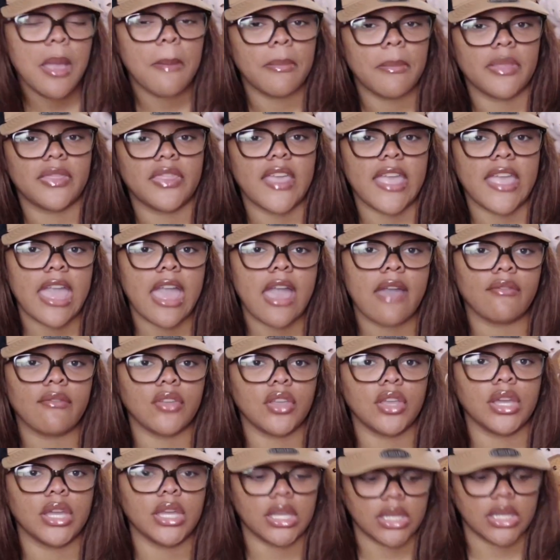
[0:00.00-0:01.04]
but they have
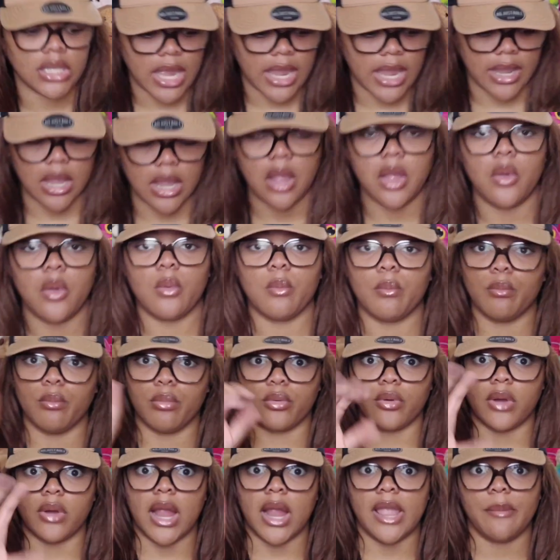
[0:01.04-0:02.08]
good like
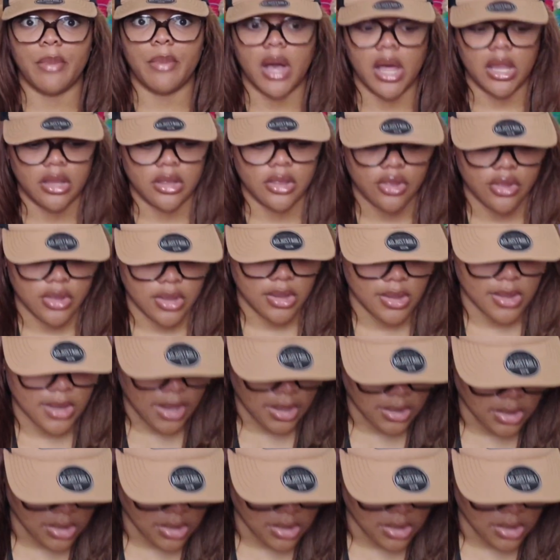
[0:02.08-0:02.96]
bright polishes, like